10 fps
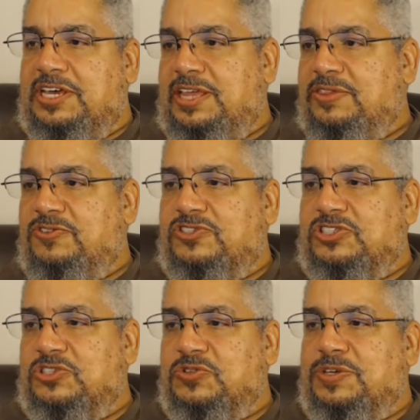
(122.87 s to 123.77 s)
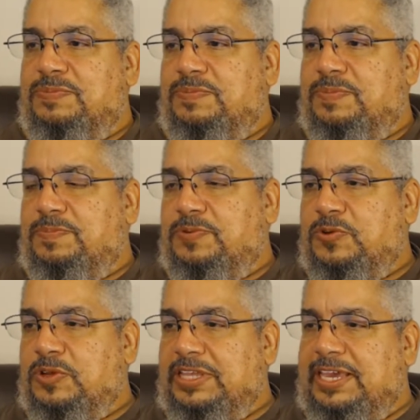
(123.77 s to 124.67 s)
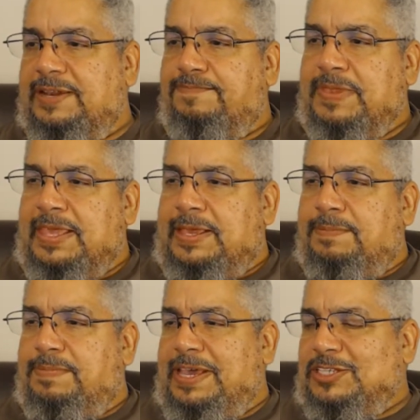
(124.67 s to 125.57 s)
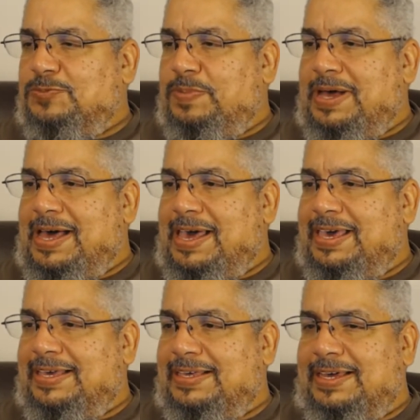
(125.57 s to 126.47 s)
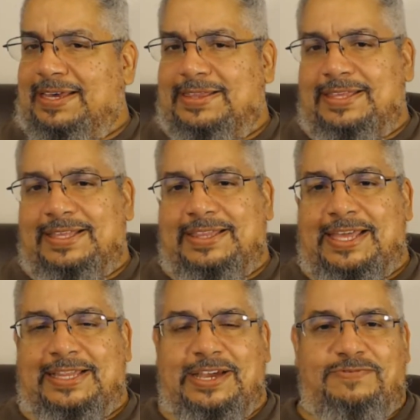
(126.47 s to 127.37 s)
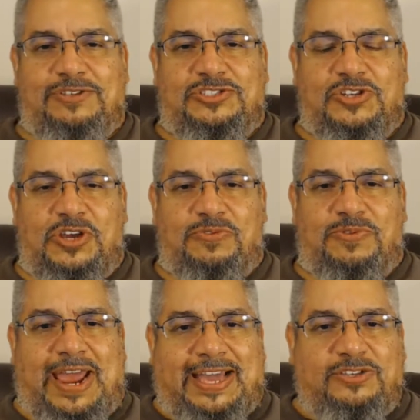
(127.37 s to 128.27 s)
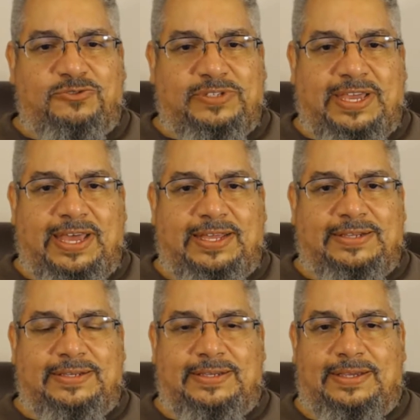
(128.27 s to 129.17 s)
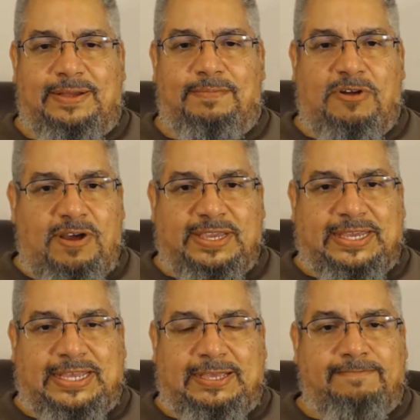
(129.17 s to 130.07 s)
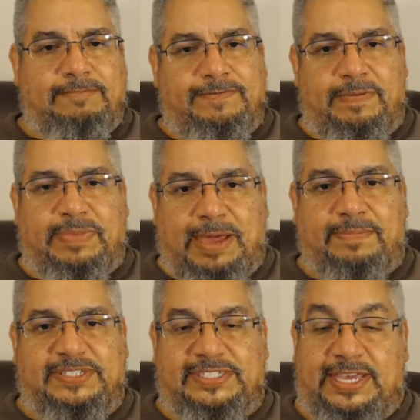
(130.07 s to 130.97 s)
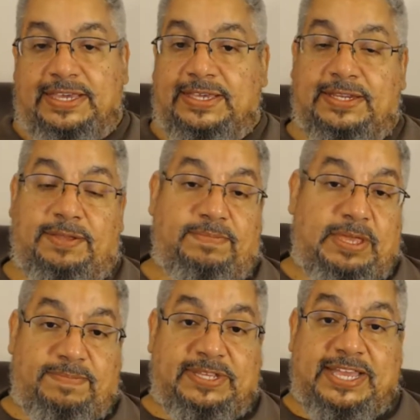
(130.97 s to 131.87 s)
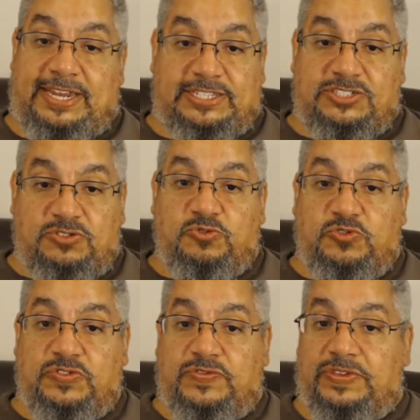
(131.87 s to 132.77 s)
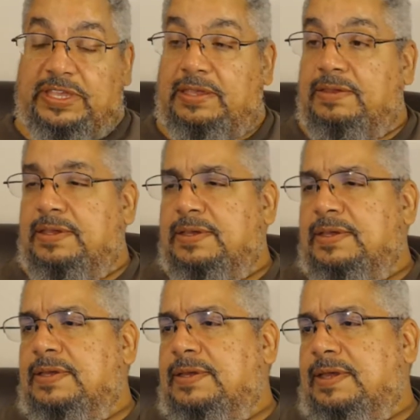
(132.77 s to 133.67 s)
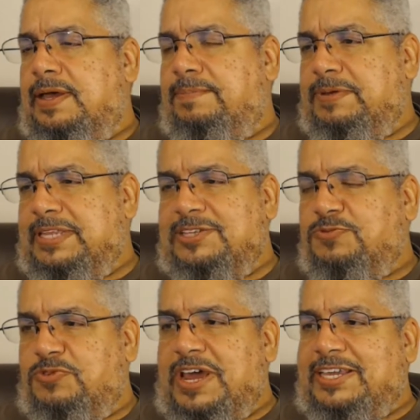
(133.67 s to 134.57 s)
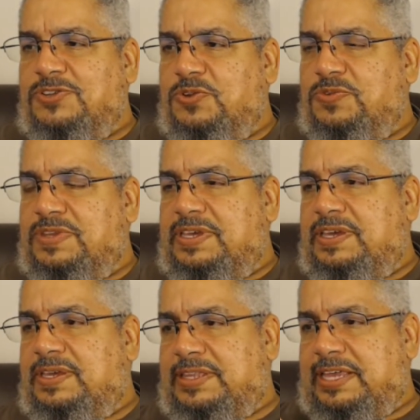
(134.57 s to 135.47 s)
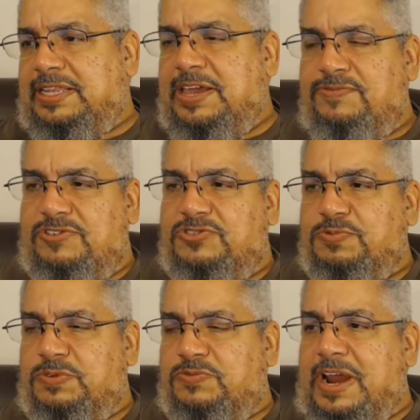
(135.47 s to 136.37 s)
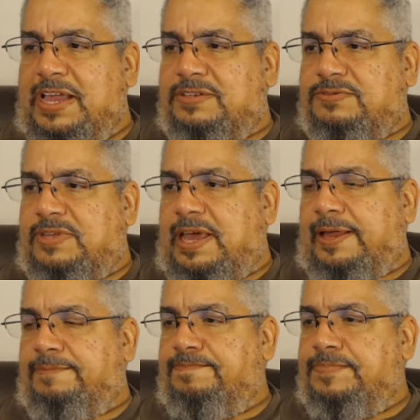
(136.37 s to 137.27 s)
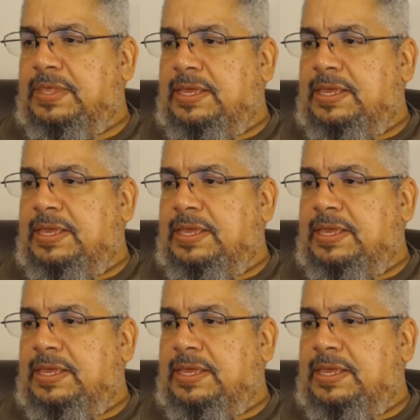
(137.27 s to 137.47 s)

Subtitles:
the others you can pull in. Best Buy, I think they leverage on Rakuten marketing, if I'm not mistaken, and maybe not exclusively, but that's where I know they leverage with Rakuten.